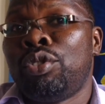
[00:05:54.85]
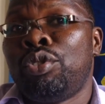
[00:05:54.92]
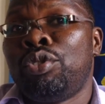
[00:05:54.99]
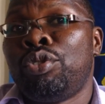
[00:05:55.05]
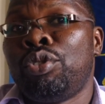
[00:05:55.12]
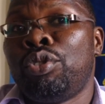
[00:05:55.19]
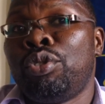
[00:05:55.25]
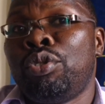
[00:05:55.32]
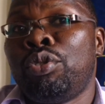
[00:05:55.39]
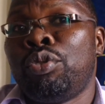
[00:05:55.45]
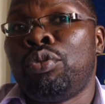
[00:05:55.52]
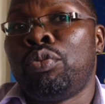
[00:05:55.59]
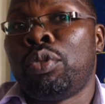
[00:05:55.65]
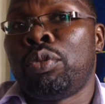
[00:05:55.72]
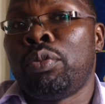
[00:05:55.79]

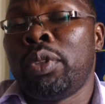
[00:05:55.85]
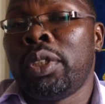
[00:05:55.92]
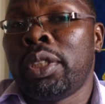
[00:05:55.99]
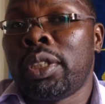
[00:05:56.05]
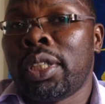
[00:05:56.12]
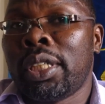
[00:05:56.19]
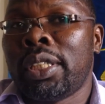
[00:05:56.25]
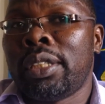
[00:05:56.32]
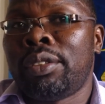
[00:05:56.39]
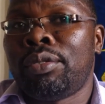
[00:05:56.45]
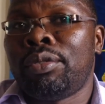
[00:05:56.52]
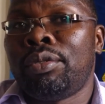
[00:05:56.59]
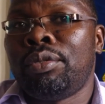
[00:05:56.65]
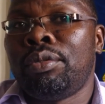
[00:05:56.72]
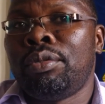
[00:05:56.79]
So what we decided to
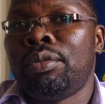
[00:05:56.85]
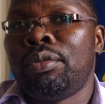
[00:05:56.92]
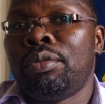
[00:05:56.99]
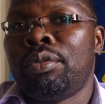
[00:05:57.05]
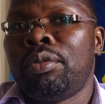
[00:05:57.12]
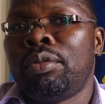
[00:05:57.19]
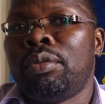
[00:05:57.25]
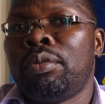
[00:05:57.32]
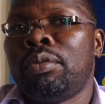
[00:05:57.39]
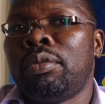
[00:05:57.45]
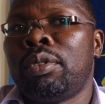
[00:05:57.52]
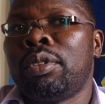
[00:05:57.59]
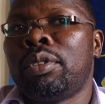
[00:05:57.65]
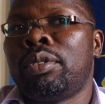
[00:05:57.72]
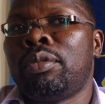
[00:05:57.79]
do
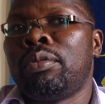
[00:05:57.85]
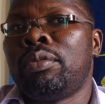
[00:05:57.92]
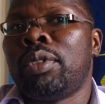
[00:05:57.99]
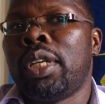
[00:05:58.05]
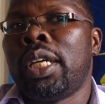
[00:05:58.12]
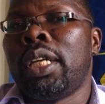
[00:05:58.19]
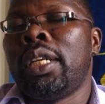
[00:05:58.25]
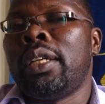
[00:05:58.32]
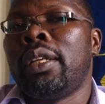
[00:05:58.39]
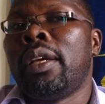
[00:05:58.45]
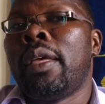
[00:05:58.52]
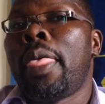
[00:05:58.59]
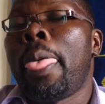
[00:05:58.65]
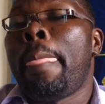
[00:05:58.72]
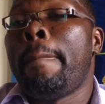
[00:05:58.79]
was to then
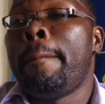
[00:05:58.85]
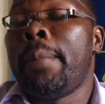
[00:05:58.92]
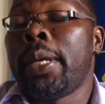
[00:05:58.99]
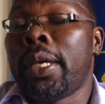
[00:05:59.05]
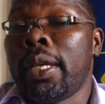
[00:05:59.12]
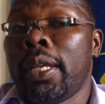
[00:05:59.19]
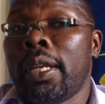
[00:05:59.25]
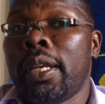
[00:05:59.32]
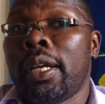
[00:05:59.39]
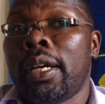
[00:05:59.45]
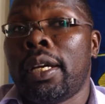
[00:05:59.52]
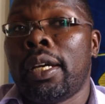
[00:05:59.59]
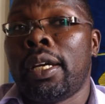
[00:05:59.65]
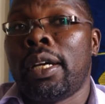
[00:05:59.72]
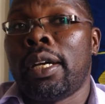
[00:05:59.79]
begin
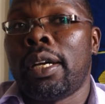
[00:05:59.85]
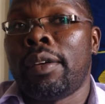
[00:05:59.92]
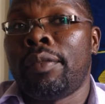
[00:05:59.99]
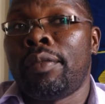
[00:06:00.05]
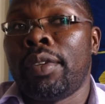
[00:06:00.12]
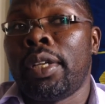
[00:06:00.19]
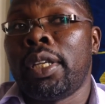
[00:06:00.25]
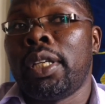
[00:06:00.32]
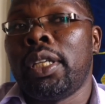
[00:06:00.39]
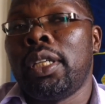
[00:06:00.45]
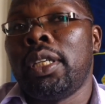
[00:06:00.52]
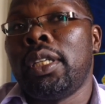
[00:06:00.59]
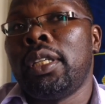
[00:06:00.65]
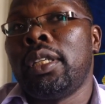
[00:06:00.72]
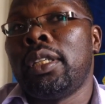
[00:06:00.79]
a
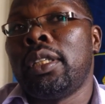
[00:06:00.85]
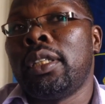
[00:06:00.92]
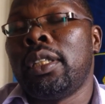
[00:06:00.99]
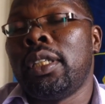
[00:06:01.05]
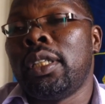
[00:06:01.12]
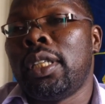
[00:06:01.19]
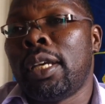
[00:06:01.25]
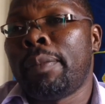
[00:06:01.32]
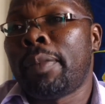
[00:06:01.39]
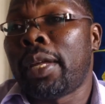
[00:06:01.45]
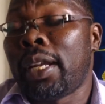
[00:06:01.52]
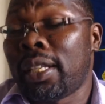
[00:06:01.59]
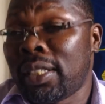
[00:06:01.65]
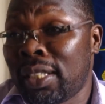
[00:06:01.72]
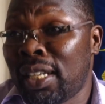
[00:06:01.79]
very in-depth
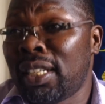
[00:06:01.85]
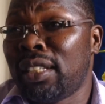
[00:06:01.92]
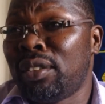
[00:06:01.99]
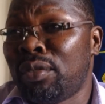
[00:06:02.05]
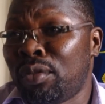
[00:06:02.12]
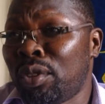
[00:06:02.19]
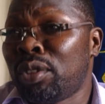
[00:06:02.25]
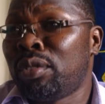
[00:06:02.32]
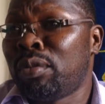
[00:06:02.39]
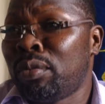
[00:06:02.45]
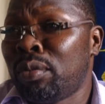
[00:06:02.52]
understanding of what